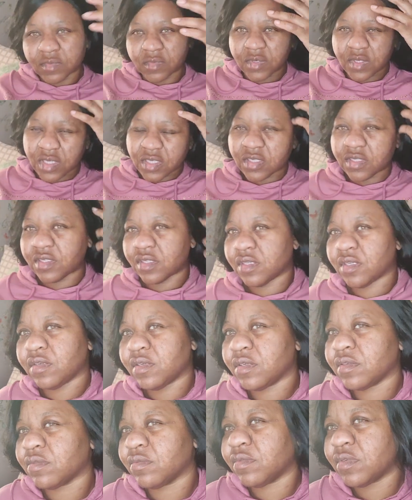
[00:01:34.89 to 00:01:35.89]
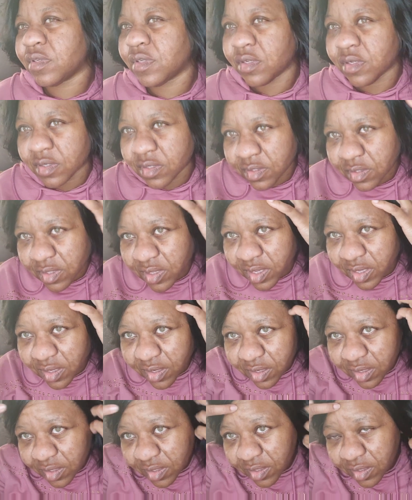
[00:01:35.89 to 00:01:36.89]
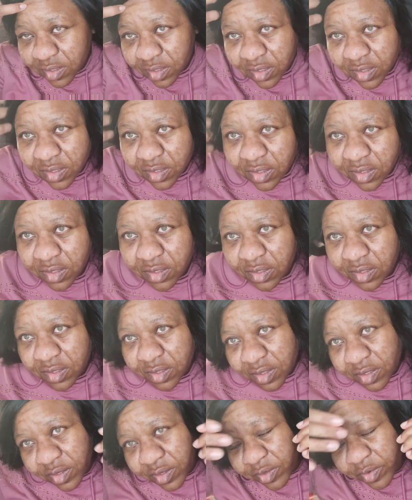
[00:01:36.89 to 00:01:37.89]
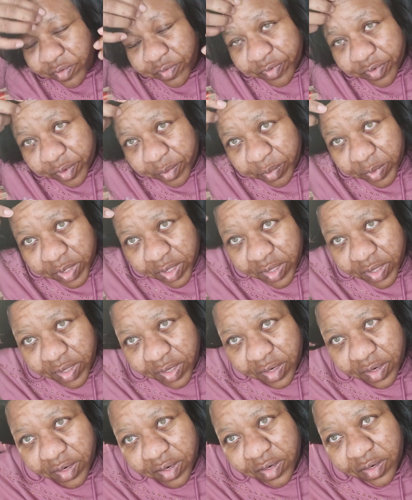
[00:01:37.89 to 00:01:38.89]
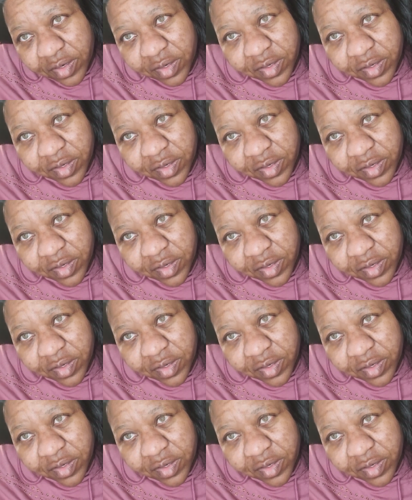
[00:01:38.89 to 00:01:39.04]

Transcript: Let's see what it looks like from here.